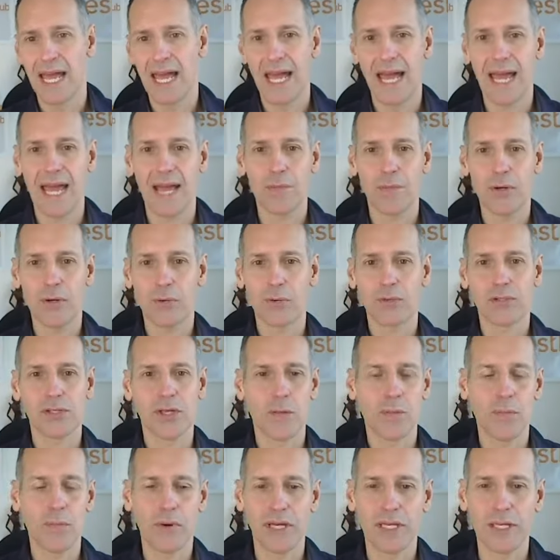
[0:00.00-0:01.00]
And we
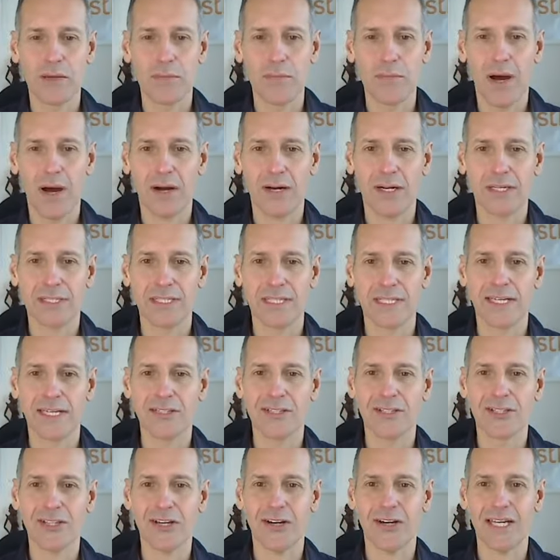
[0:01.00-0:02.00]
also bring you marketing
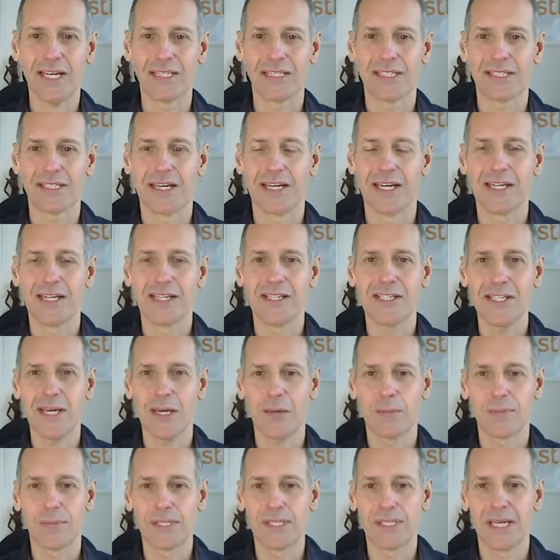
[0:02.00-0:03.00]
insights,
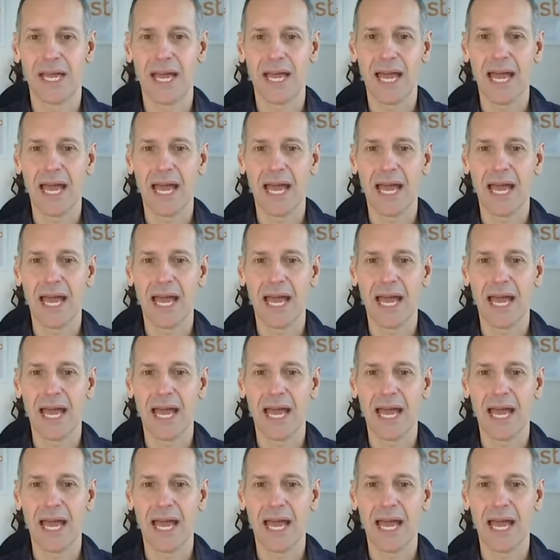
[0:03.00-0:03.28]
tips,